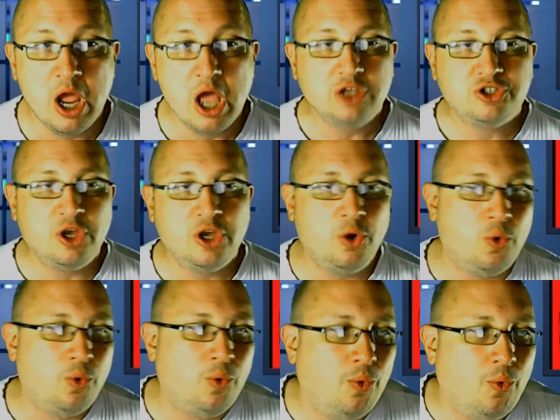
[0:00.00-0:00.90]

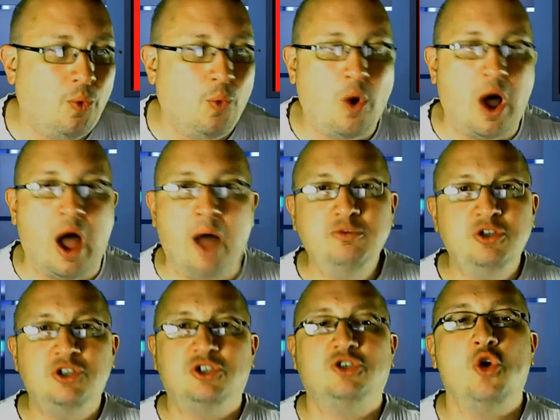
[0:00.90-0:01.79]
So I'm
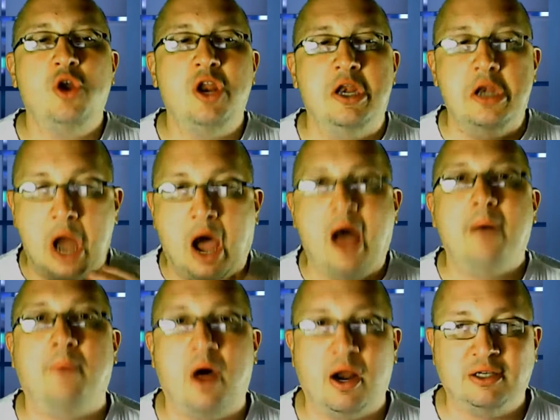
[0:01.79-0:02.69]
just going to not
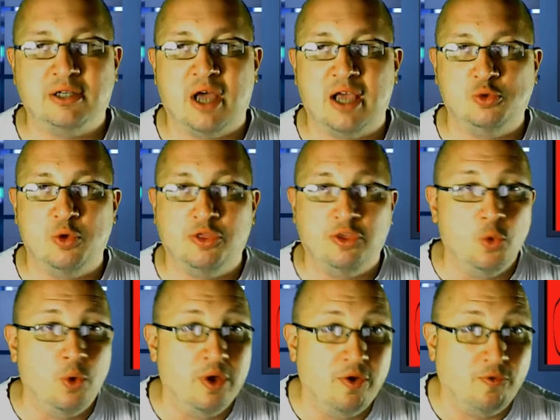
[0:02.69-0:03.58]
monetize with
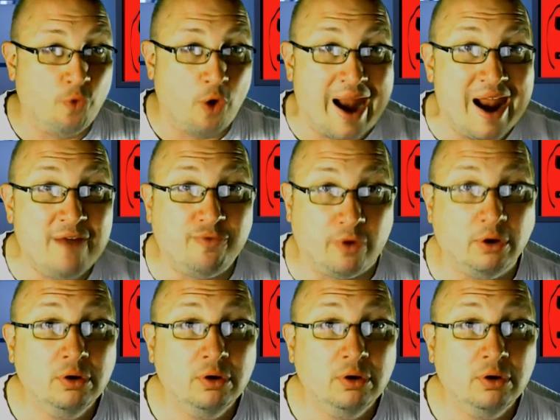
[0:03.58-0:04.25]
you forever.